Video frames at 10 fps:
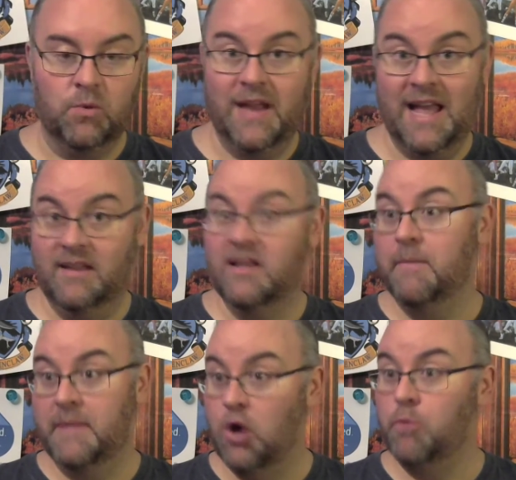where he had to
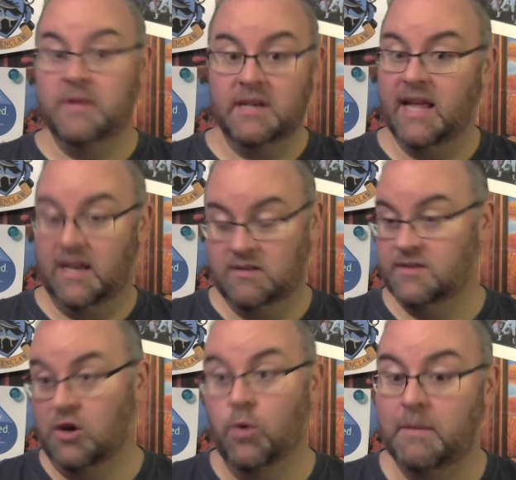cut me open and
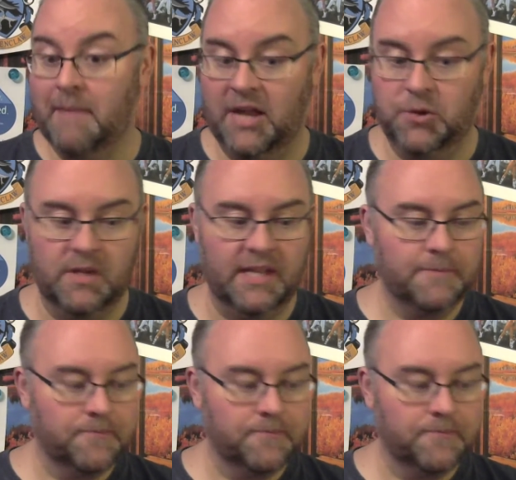just go in manually.